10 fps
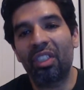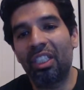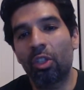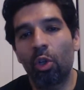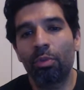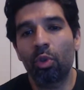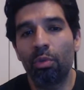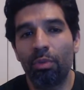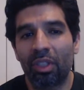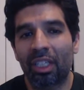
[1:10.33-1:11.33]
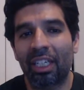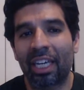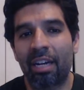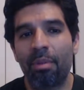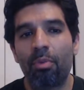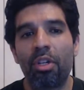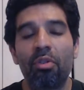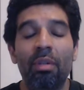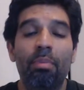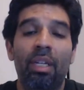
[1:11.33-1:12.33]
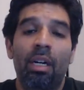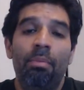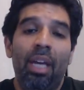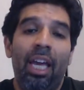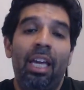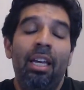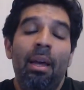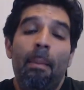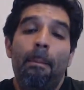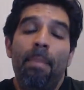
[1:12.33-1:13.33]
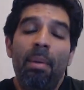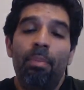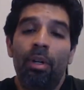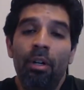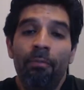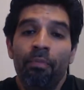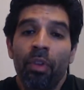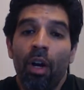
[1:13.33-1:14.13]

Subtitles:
C's Homeschool Music Academy, where you can become a member